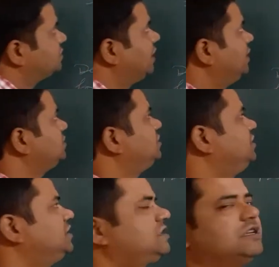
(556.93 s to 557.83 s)
Hence,
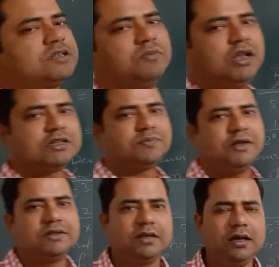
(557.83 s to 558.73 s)
this decimal
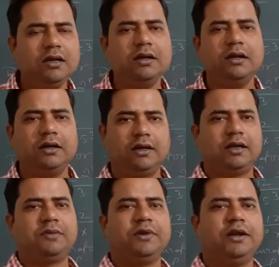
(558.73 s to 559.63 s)
expansion
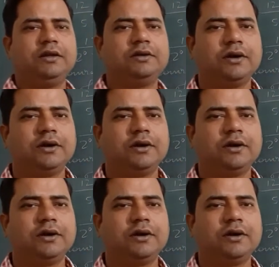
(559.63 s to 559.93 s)
terminates.